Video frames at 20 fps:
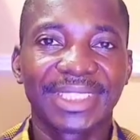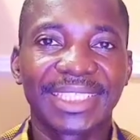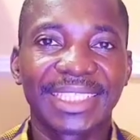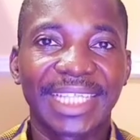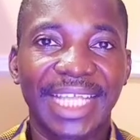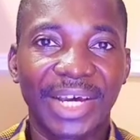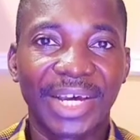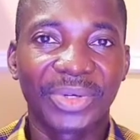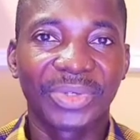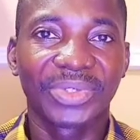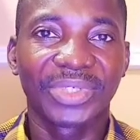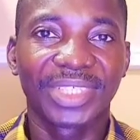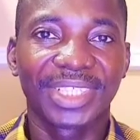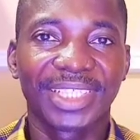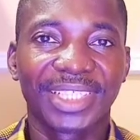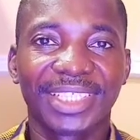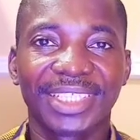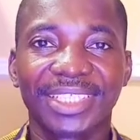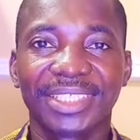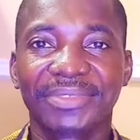Now,
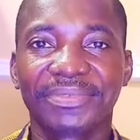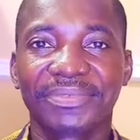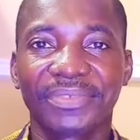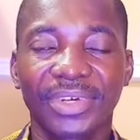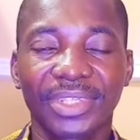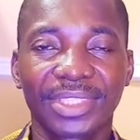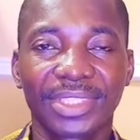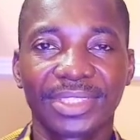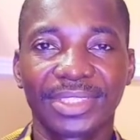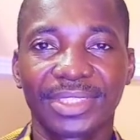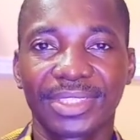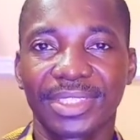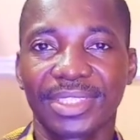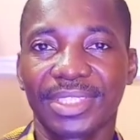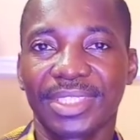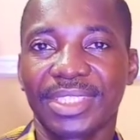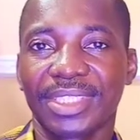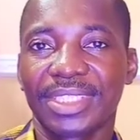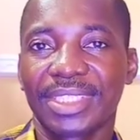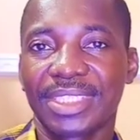the fourth
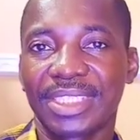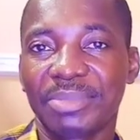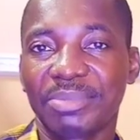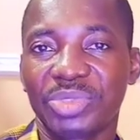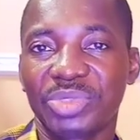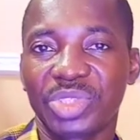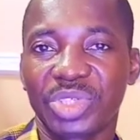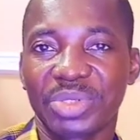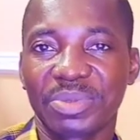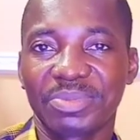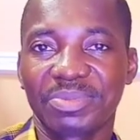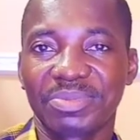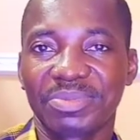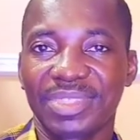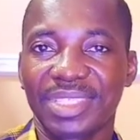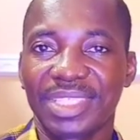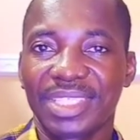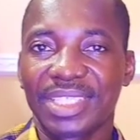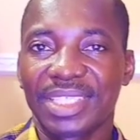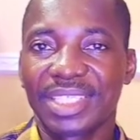
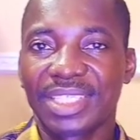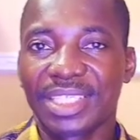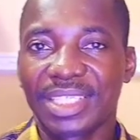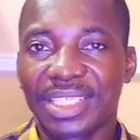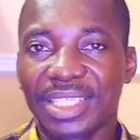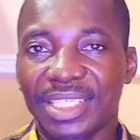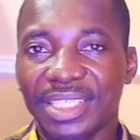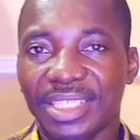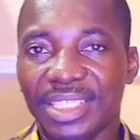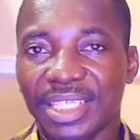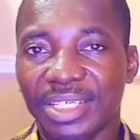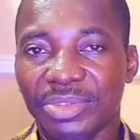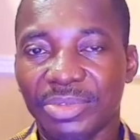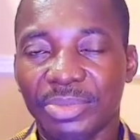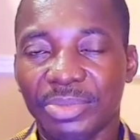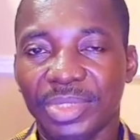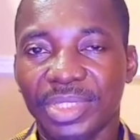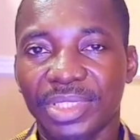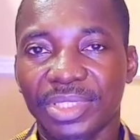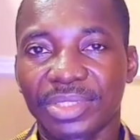symptom that
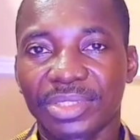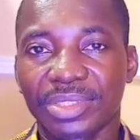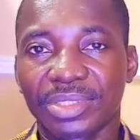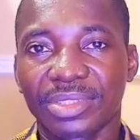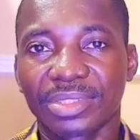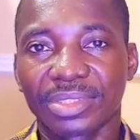we'll be